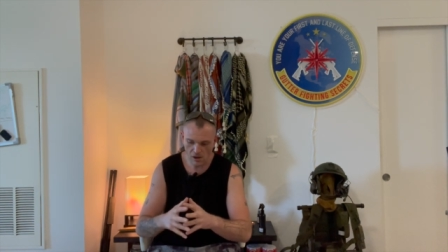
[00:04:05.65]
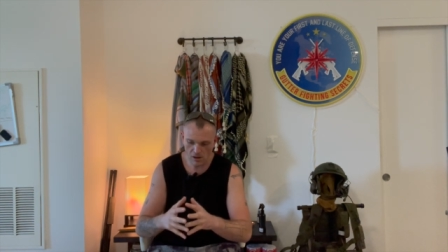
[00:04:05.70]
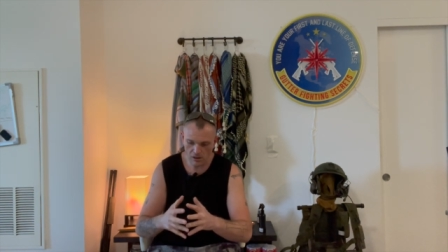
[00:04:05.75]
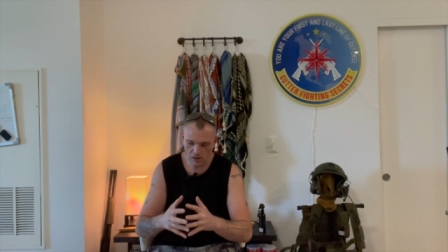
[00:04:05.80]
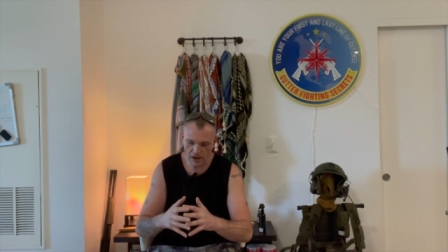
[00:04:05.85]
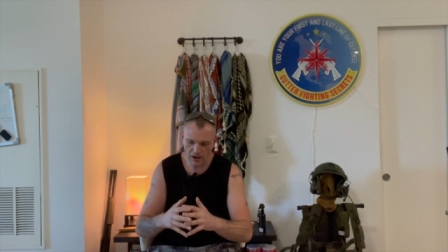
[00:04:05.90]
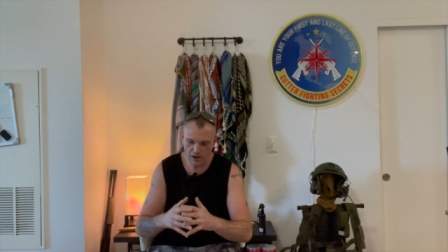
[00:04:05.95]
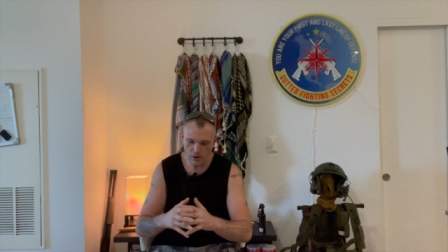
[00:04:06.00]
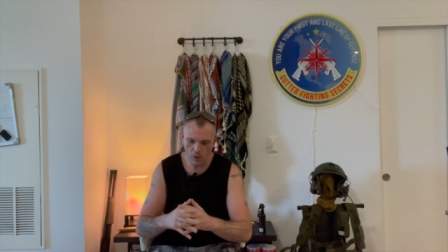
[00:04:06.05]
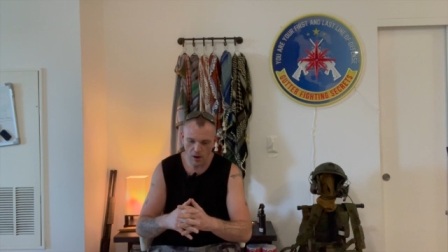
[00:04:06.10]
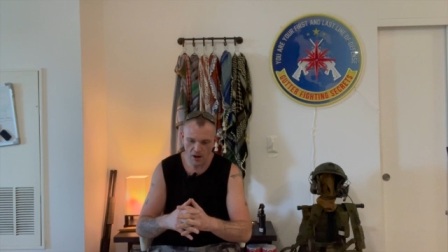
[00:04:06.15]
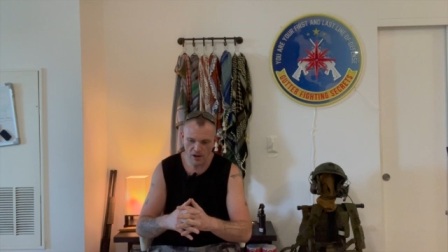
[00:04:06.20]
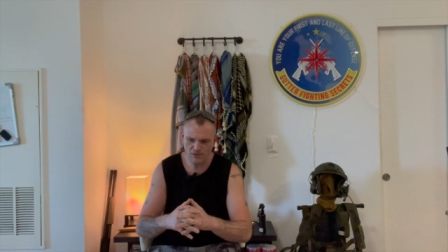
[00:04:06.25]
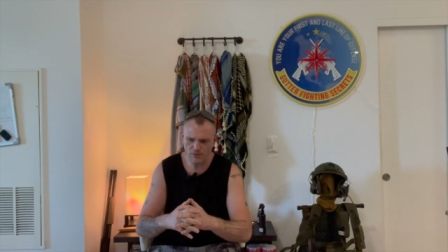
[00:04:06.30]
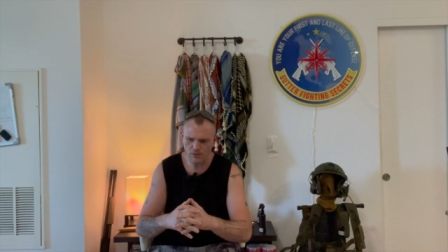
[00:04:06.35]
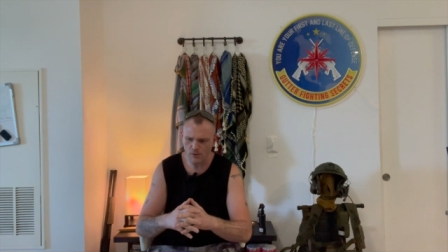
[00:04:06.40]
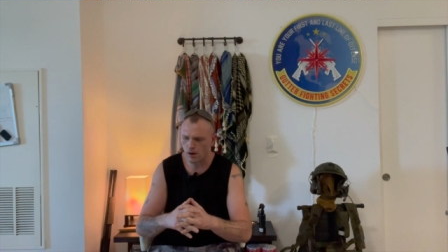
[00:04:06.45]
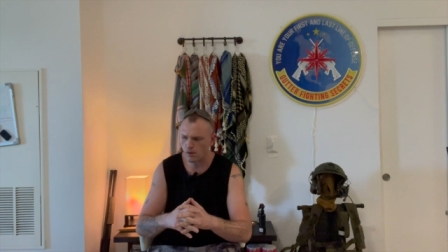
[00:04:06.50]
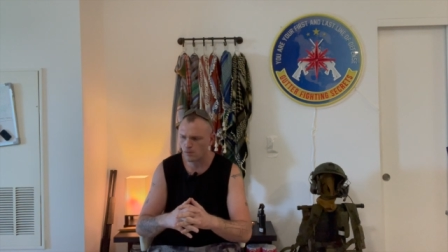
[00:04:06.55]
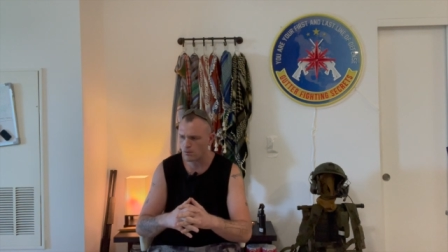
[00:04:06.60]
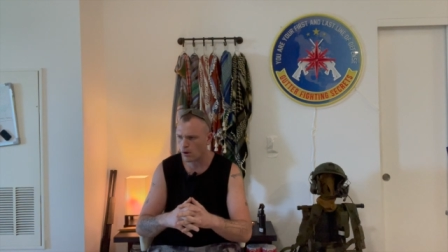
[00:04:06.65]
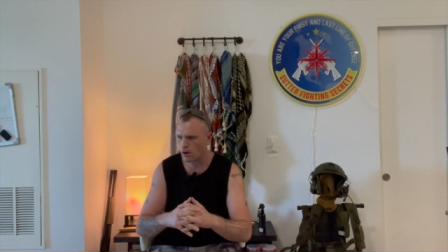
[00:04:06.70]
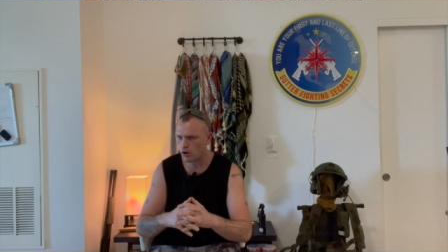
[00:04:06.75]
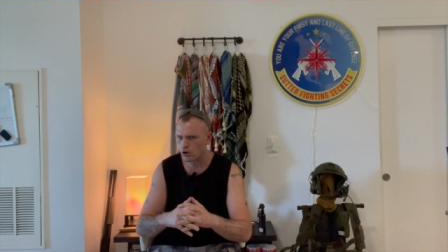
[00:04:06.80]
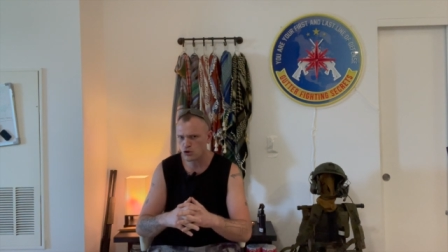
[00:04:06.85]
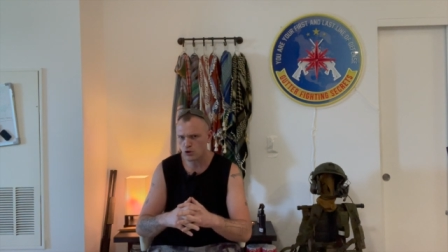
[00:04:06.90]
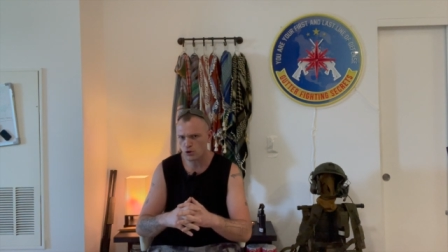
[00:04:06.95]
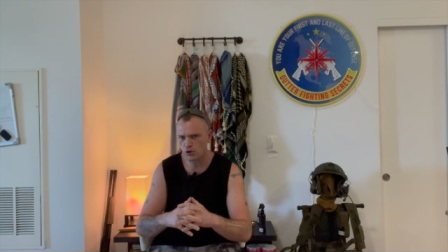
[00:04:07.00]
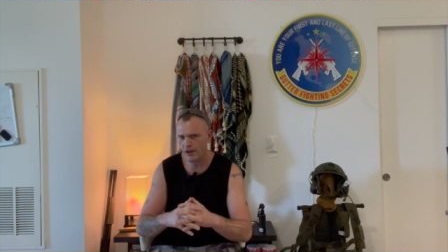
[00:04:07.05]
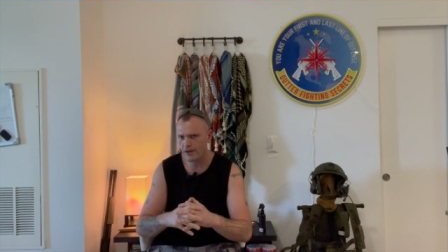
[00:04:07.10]
Likewise, for our
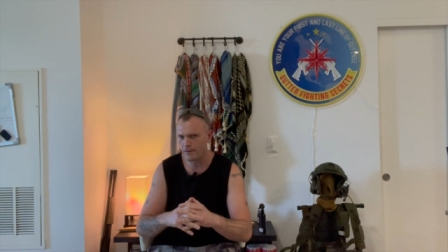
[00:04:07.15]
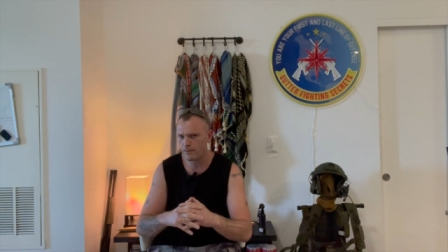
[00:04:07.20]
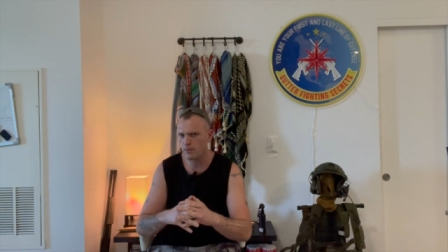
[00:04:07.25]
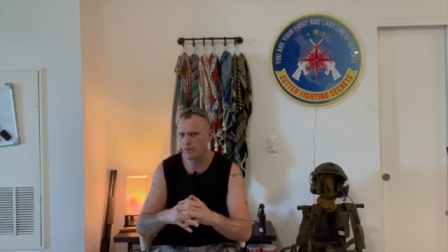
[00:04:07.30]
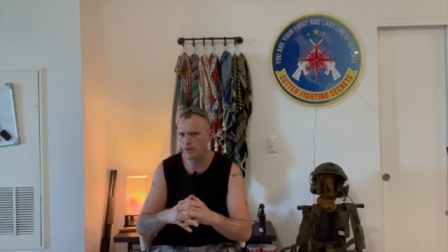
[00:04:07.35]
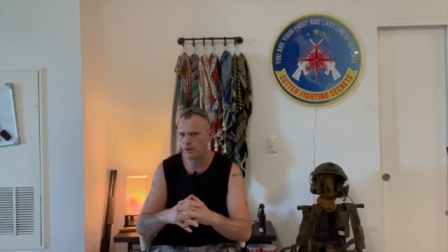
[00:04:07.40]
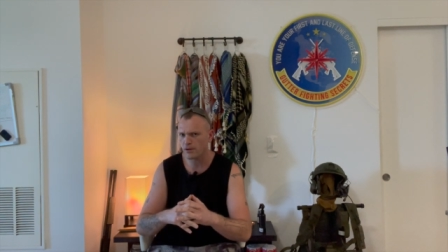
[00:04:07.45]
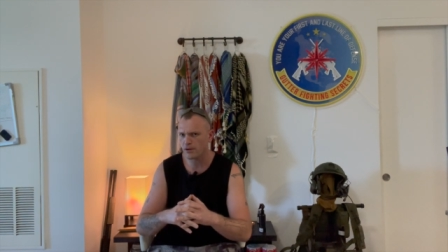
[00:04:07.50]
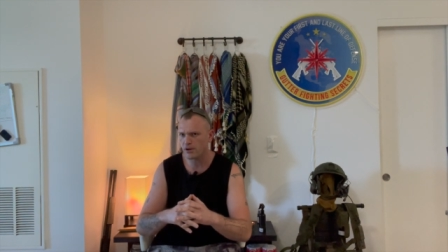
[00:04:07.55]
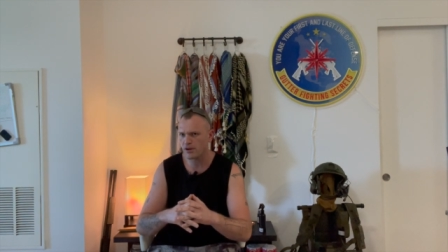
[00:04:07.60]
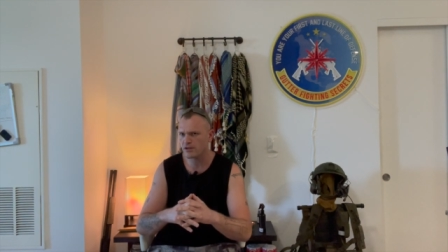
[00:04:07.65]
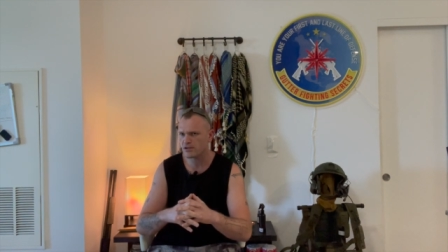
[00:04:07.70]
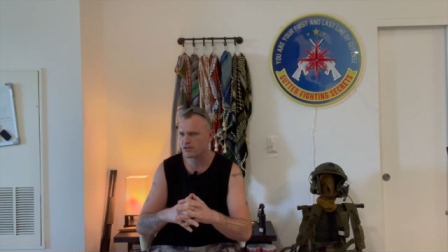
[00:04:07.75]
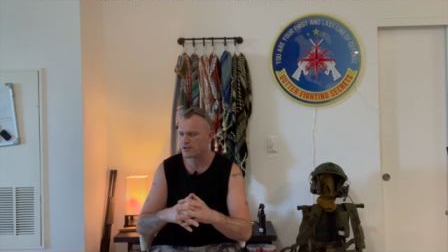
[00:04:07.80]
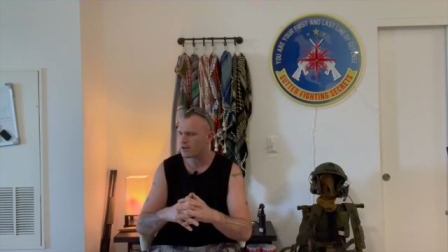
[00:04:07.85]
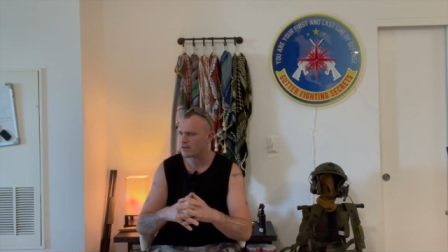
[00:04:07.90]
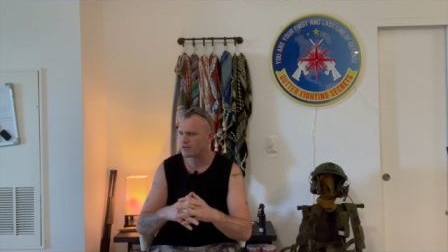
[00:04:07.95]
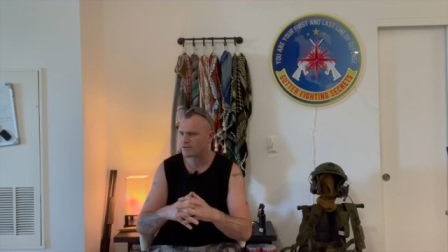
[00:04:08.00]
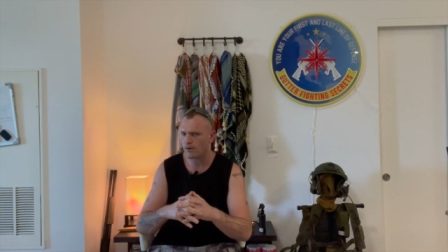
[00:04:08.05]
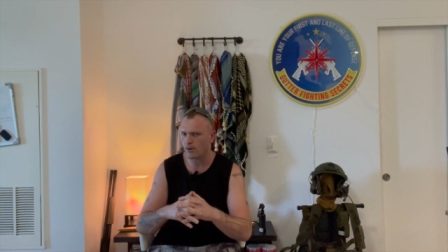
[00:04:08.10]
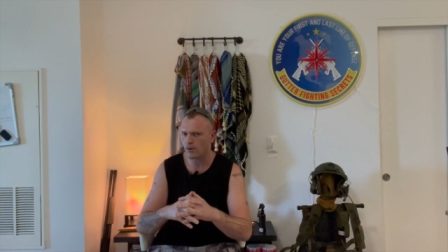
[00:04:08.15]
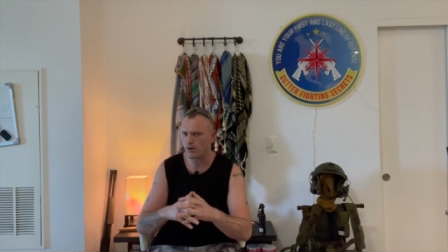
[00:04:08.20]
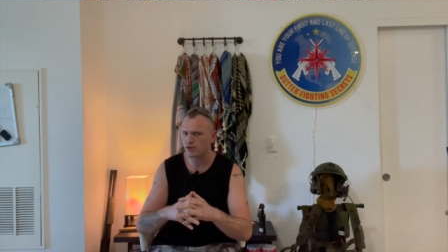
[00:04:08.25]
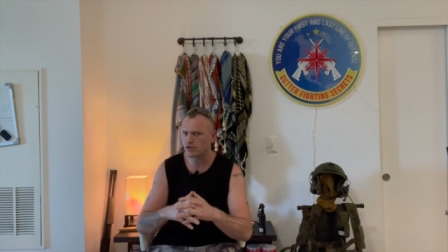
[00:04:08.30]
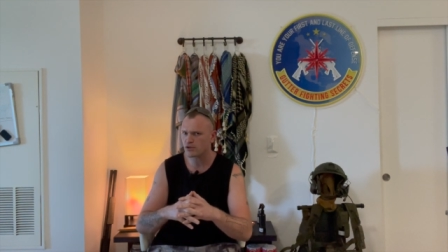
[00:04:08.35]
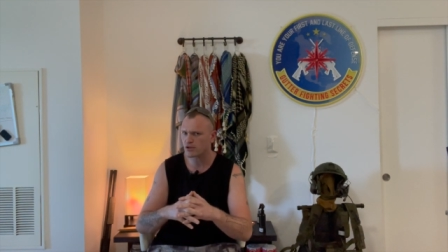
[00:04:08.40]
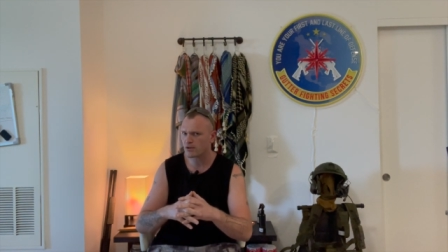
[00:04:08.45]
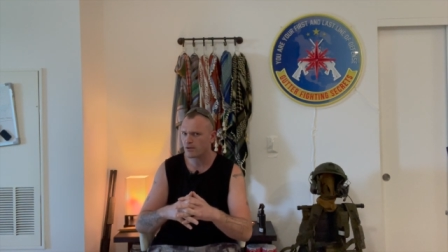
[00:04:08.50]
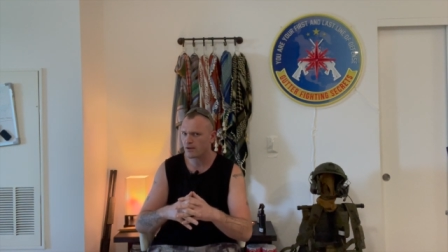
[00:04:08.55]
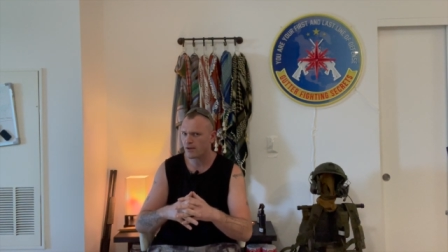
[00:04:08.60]
martial capabilities, as far
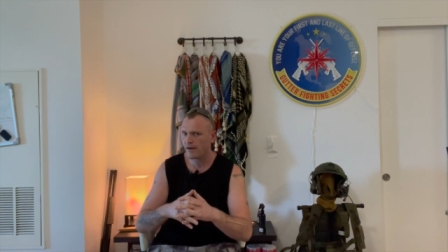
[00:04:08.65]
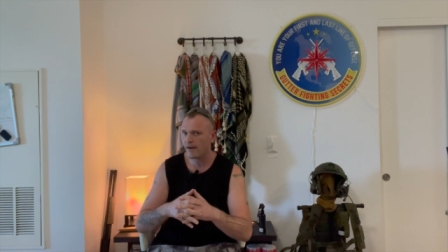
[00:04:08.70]
as